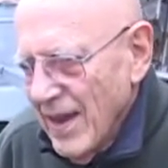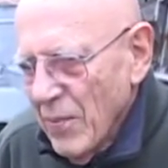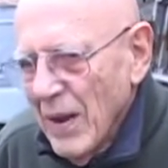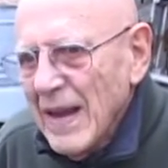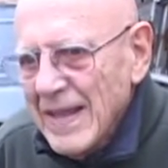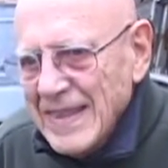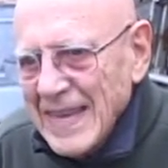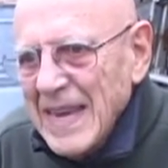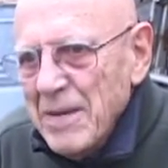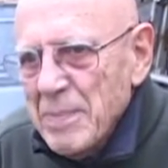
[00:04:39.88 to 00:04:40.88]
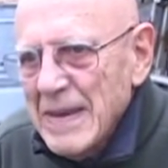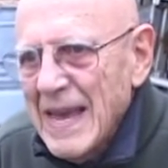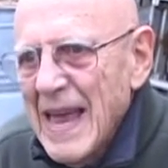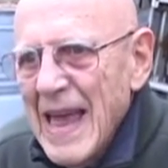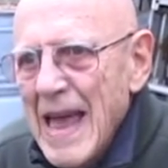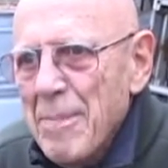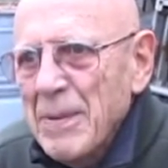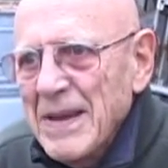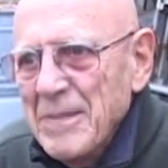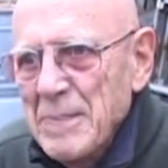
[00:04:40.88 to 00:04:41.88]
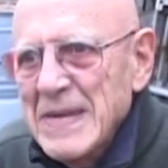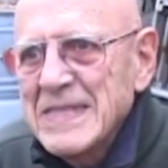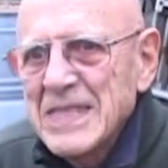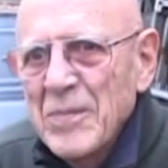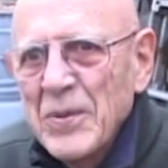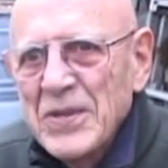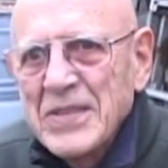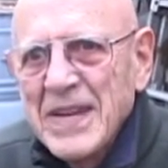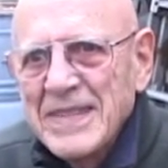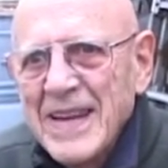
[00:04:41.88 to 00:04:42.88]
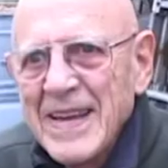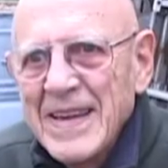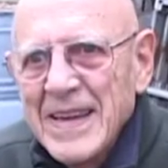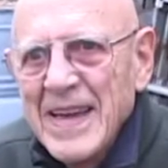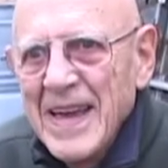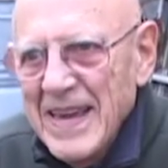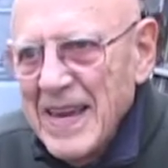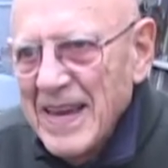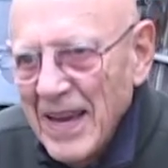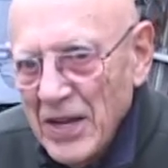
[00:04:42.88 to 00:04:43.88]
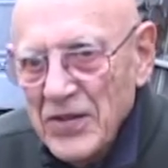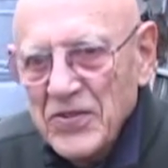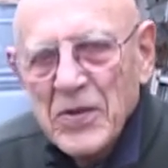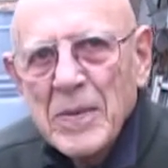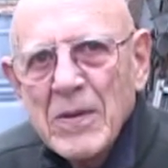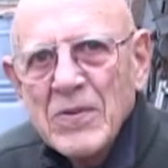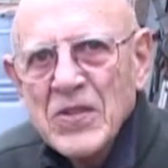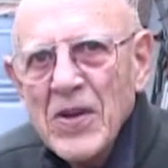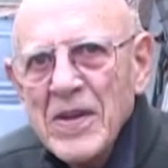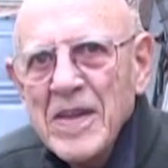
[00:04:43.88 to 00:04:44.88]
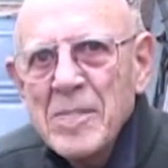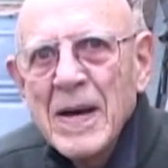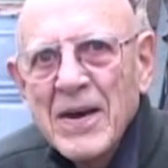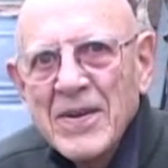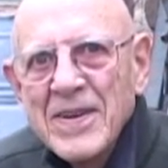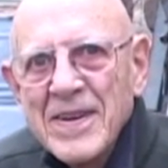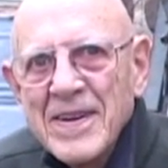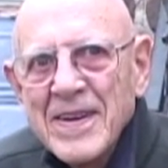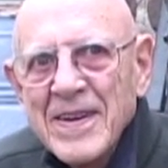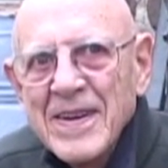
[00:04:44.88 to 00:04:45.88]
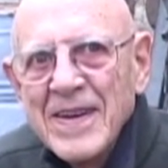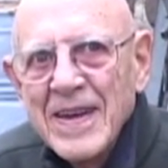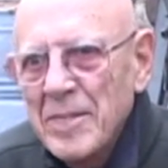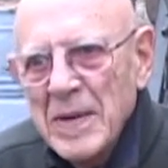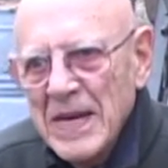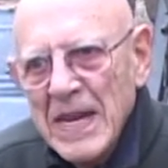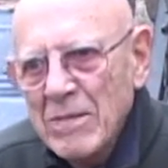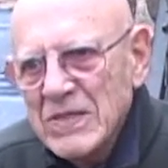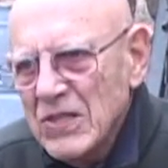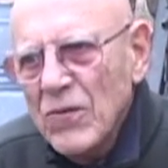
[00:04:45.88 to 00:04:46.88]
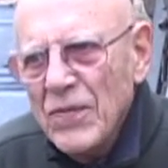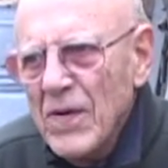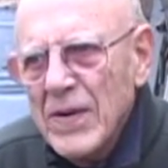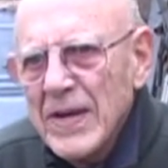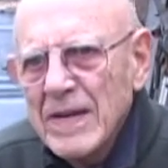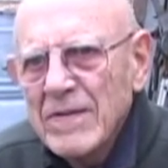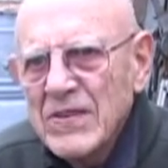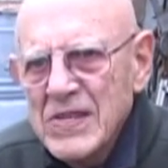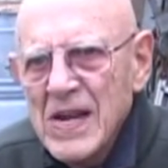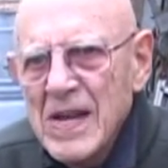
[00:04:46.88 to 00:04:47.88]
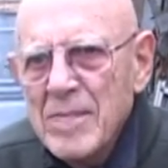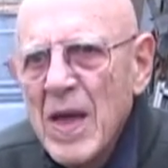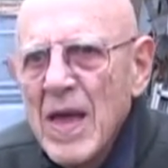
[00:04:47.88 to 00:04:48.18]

Well, I think he'd be happy to meet someone that understood what he was talking about. I mean, he was so far ahead of his time.